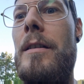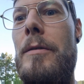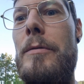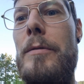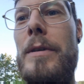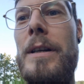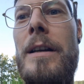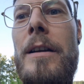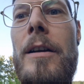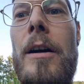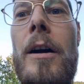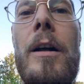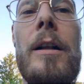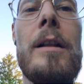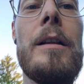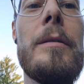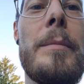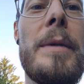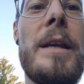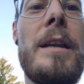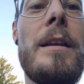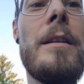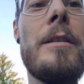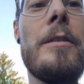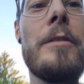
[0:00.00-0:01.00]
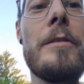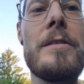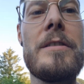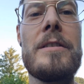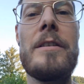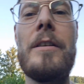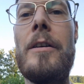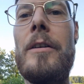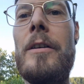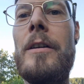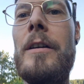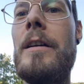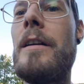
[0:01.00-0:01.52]
recall a minute or
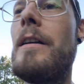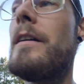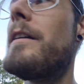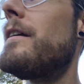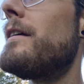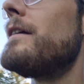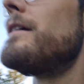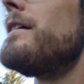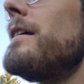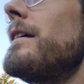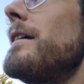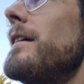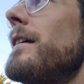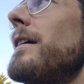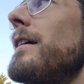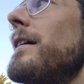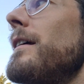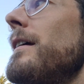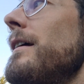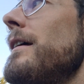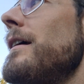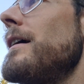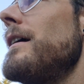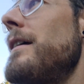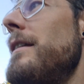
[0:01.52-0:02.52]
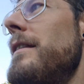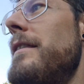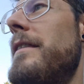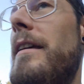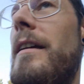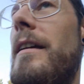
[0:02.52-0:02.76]
so and